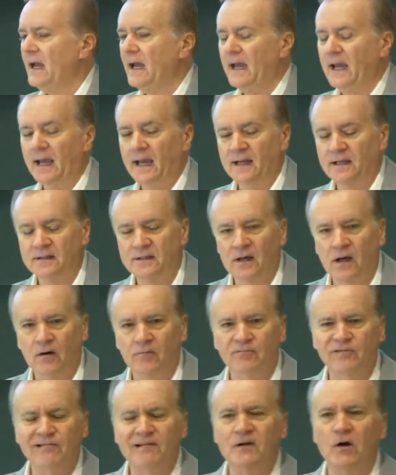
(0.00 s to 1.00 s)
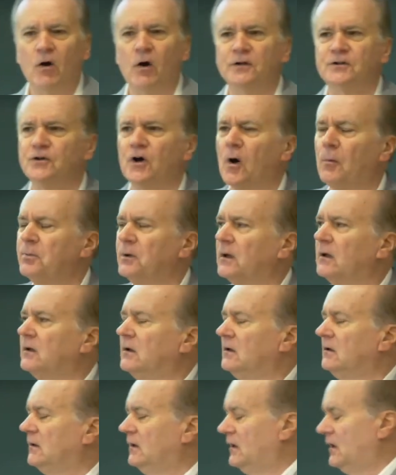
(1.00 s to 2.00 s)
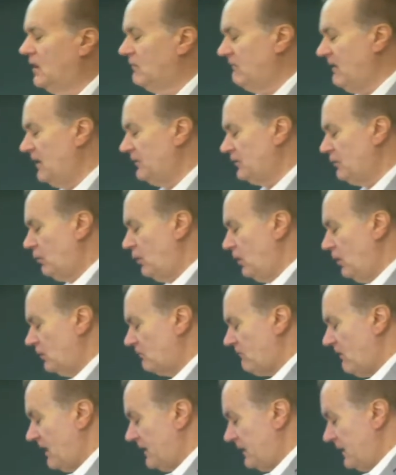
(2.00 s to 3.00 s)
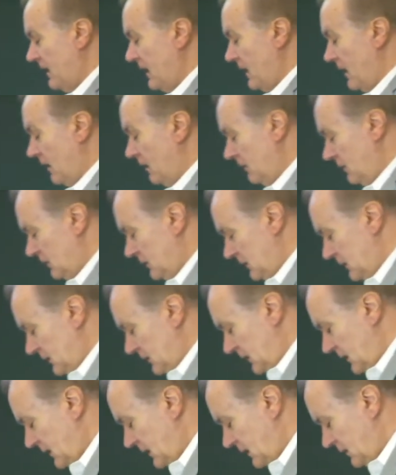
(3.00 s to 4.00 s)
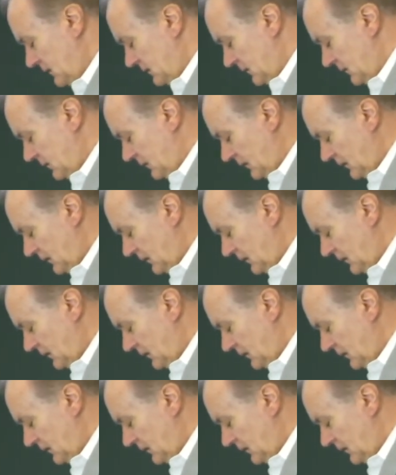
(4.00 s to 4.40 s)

And a very hot topic around the world right now, and